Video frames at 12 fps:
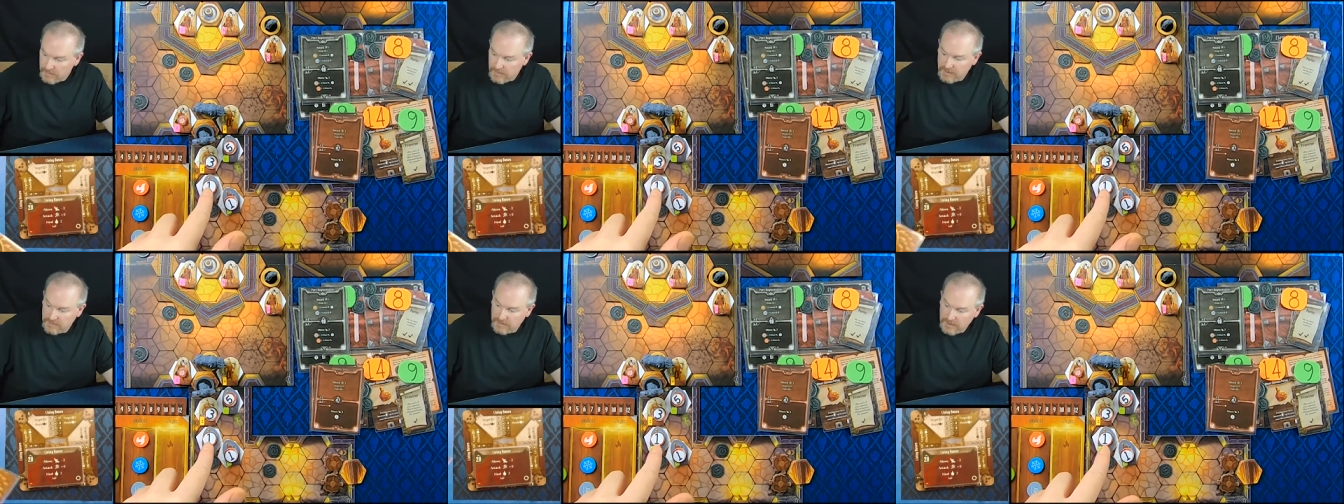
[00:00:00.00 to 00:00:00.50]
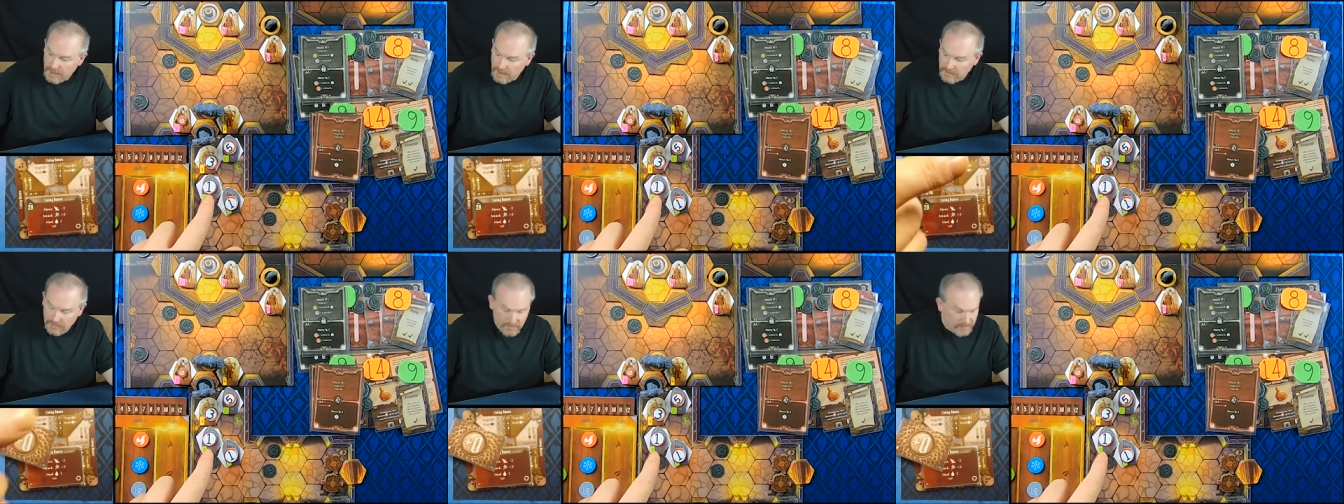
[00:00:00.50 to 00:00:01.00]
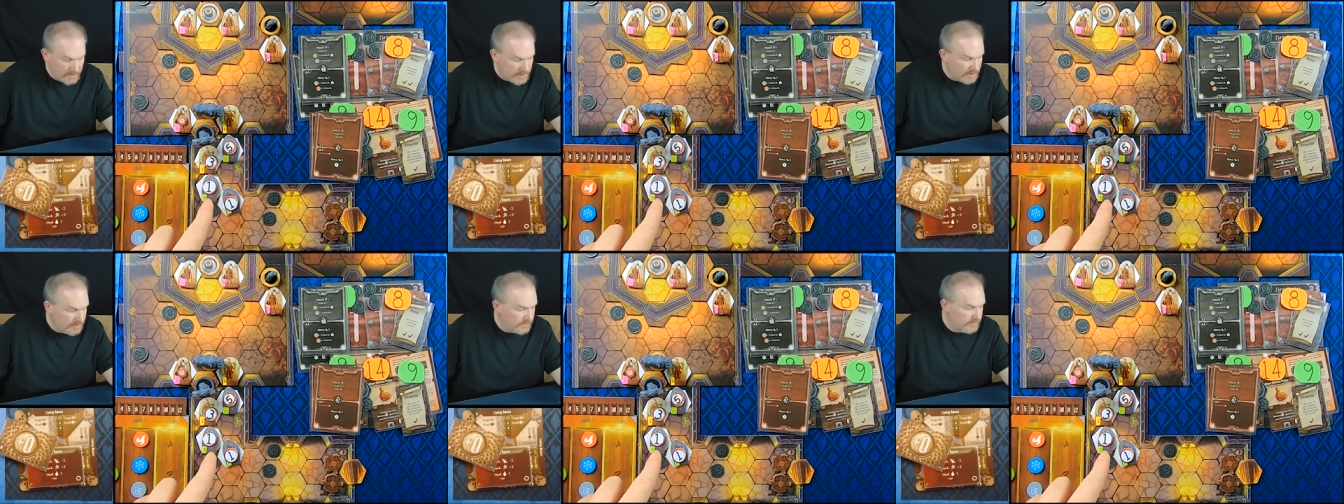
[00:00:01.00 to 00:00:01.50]
Base attack
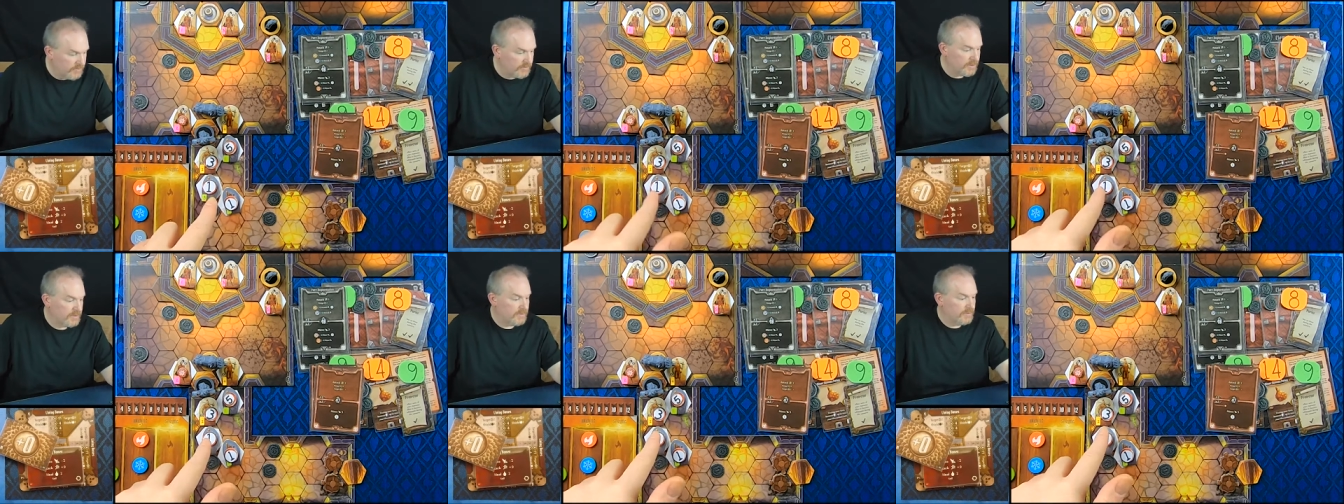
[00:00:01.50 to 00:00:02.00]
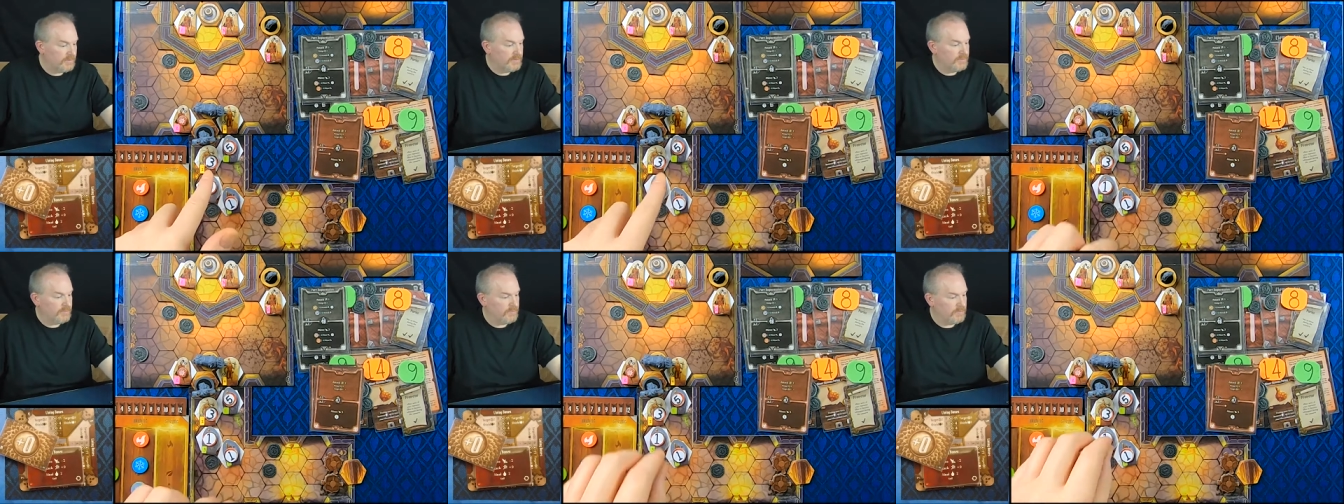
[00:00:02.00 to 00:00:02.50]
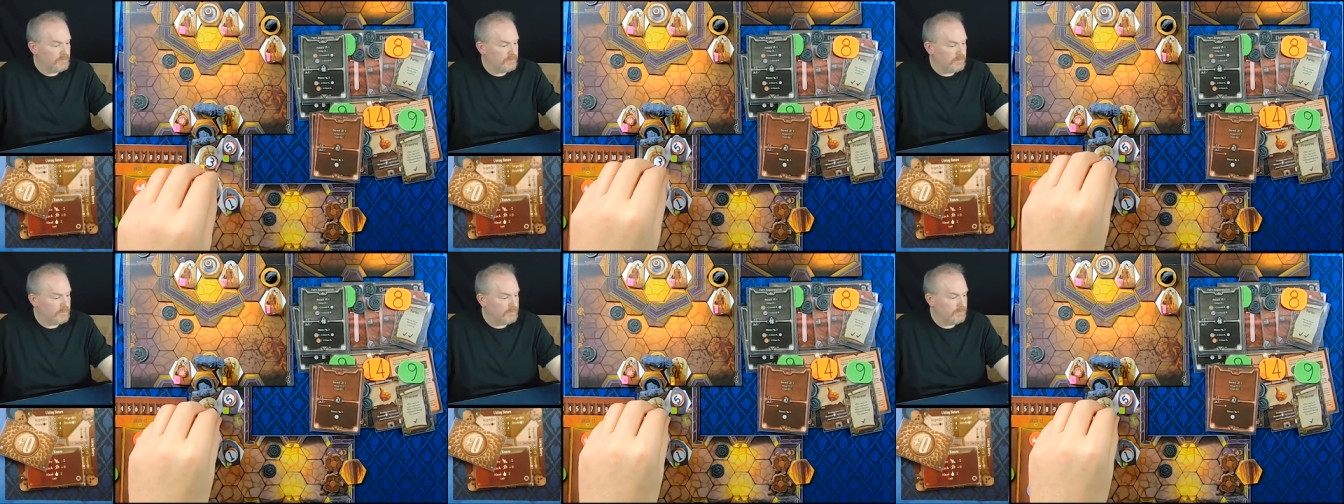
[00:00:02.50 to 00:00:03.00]
3, shield will
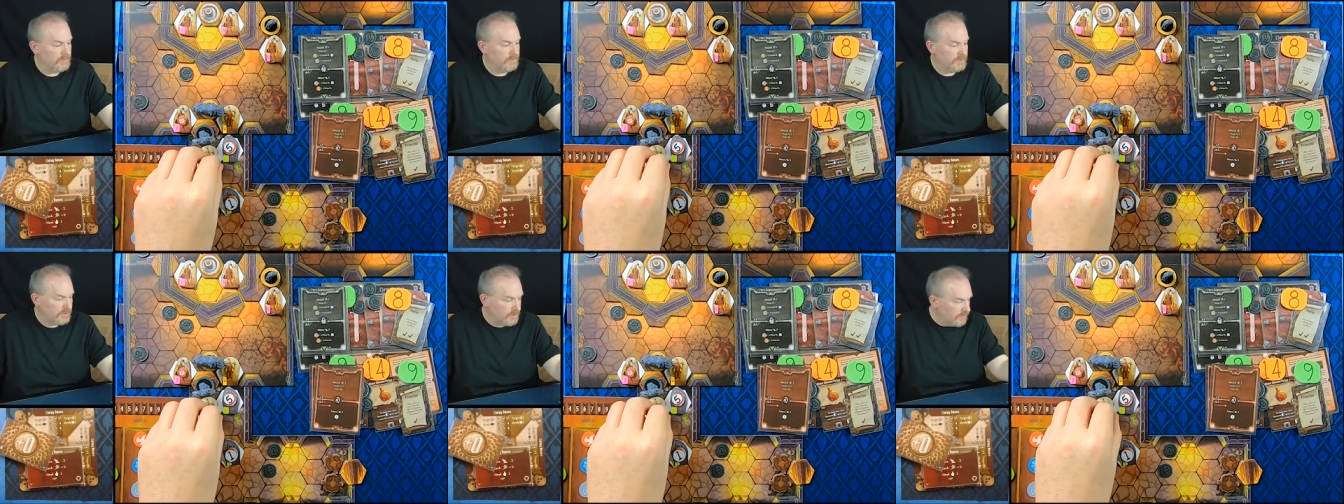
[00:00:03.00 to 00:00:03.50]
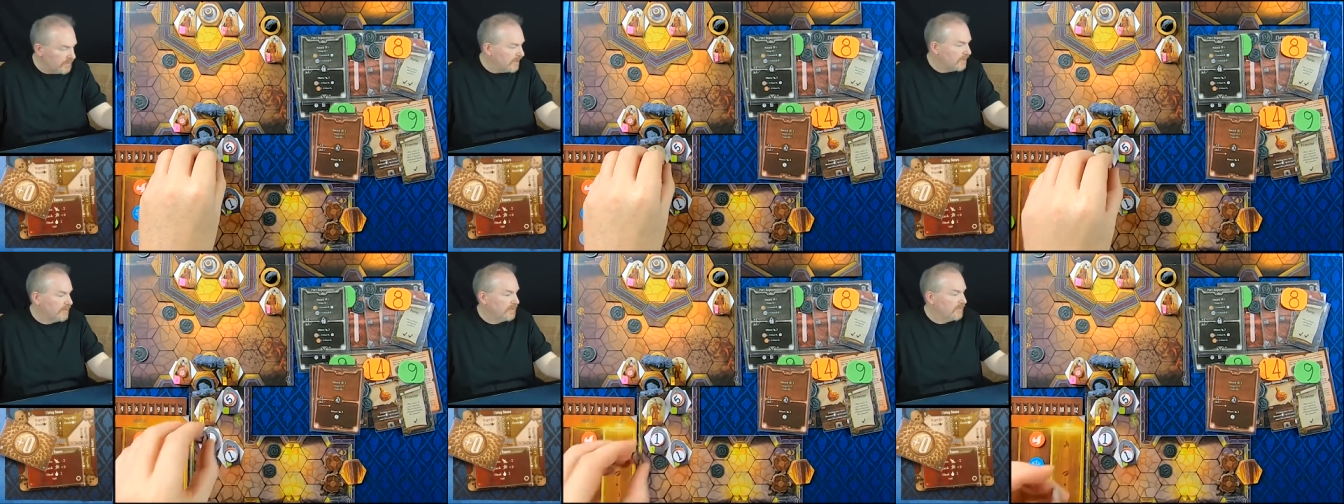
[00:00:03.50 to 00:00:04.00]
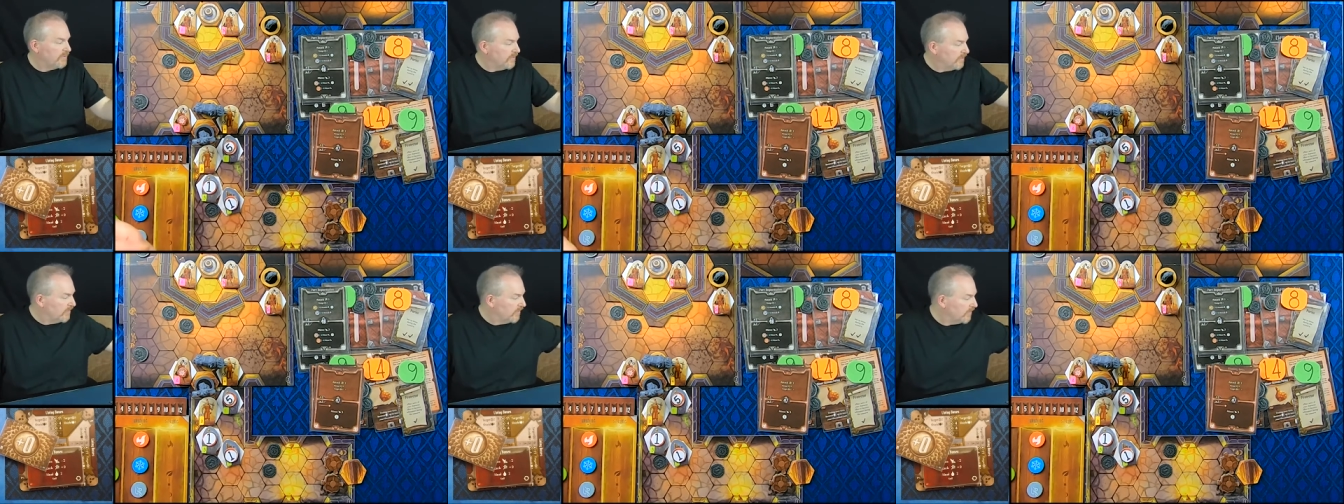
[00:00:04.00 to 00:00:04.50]
do 2 damage.